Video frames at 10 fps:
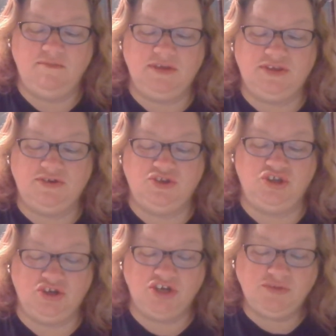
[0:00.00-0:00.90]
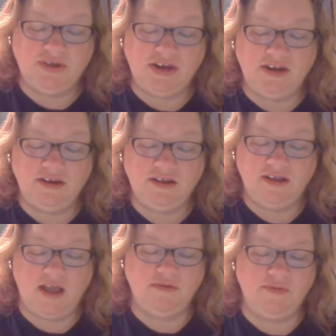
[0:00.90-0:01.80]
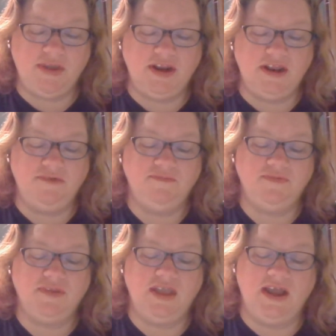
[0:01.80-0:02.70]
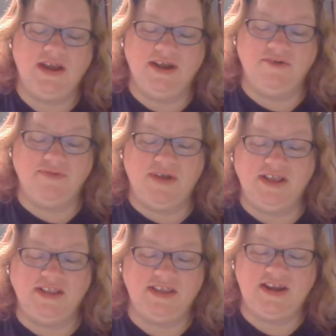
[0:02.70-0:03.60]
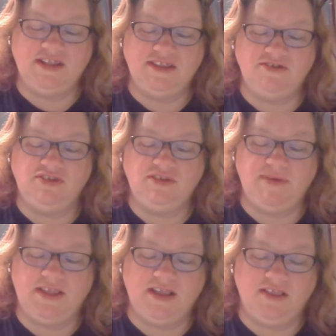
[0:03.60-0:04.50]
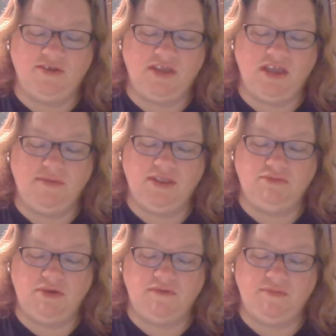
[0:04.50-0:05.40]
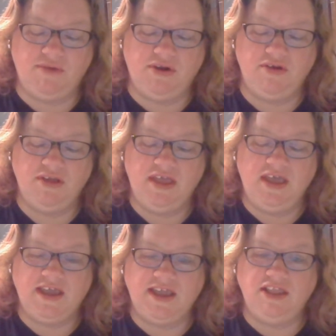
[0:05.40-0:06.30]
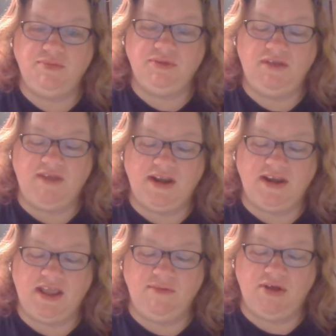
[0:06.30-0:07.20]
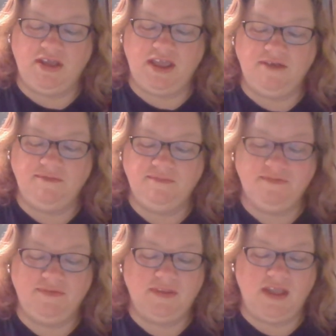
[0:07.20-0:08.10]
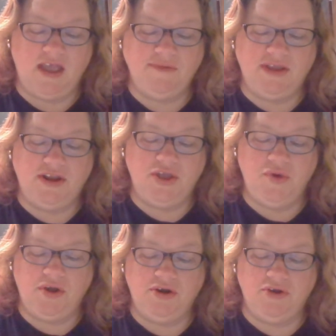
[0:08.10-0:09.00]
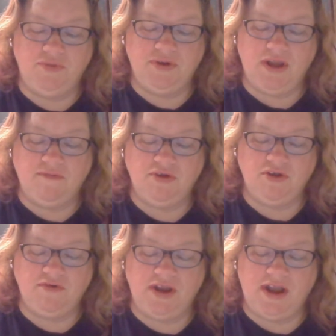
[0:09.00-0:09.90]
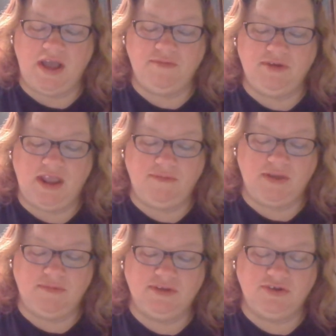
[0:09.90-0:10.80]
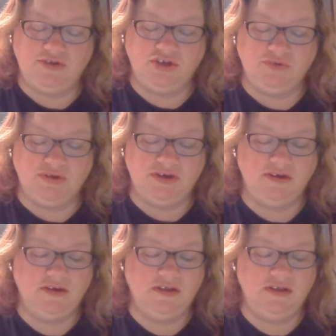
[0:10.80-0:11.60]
Mr. Tushman? I repeated. I know, right? Dad answered, smiling and looking at me in the rearview mirror. Can you believe that name, Augie? I mean, who on earth would ever agree to have a name like Mr. Tushman?